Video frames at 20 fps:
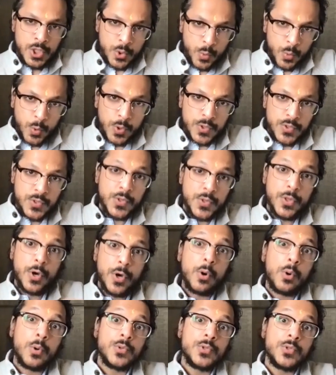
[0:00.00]
Towards
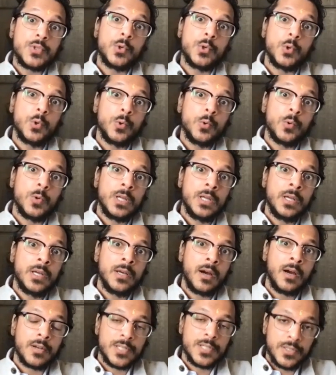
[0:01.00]
those who
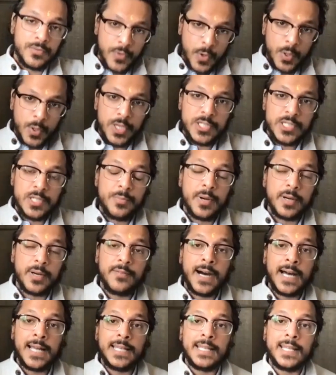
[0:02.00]
are devoted to
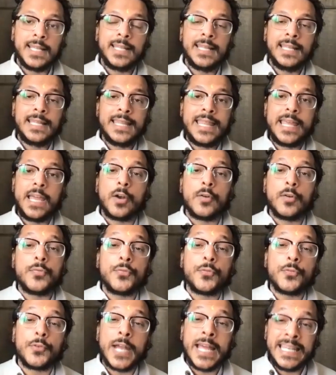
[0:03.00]
Bhagavan, they are
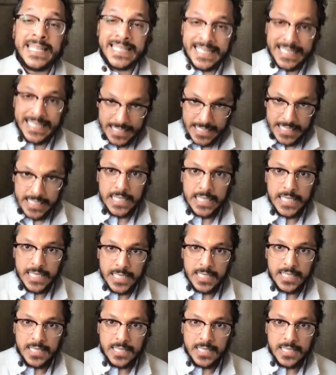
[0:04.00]
friendly.